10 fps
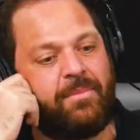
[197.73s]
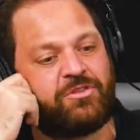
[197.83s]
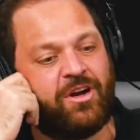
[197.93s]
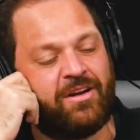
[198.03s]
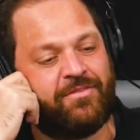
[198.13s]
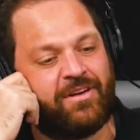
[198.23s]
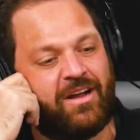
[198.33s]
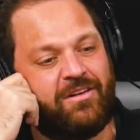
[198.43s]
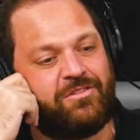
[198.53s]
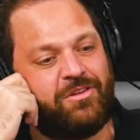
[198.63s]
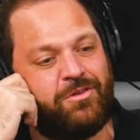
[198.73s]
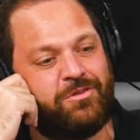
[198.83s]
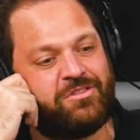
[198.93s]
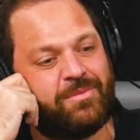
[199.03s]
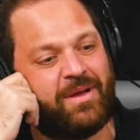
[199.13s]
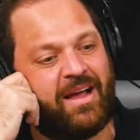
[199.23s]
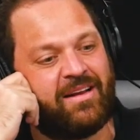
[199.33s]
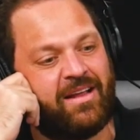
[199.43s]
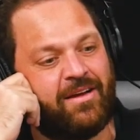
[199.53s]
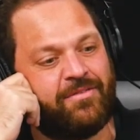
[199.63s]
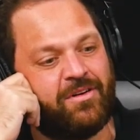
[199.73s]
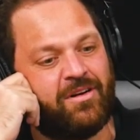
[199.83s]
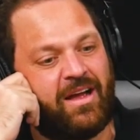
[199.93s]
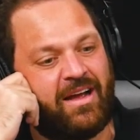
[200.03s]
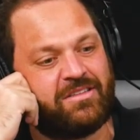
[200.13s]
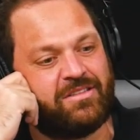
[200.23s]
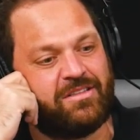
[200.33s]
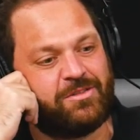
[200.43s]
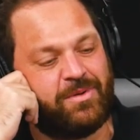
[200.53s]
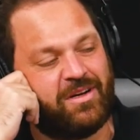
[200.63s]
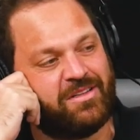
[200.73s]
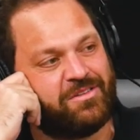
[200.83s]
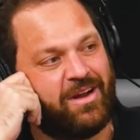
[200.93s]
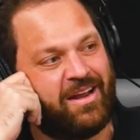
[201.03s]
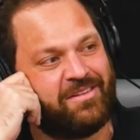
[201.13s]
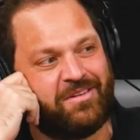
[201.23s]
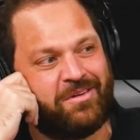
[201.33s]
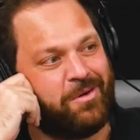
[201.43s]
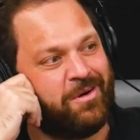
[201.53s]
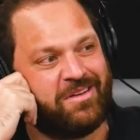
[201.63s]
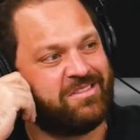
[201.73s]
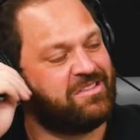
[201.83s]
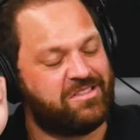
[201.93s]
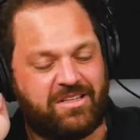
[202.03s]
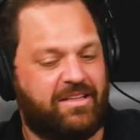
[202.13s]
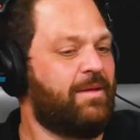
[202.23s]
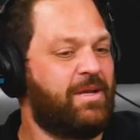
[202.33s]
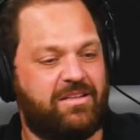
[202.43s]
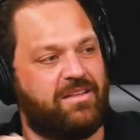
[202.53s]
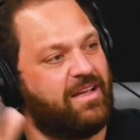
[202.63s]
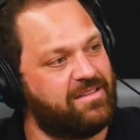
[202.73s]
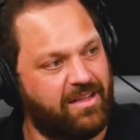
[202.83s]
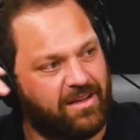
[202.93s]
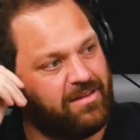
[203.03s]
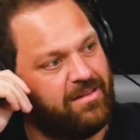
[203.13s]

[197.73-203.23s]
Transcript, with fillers: I'm trying to figure out, do you sit back and ever actually experience gratitude, or is it just like, let me get to the next thing?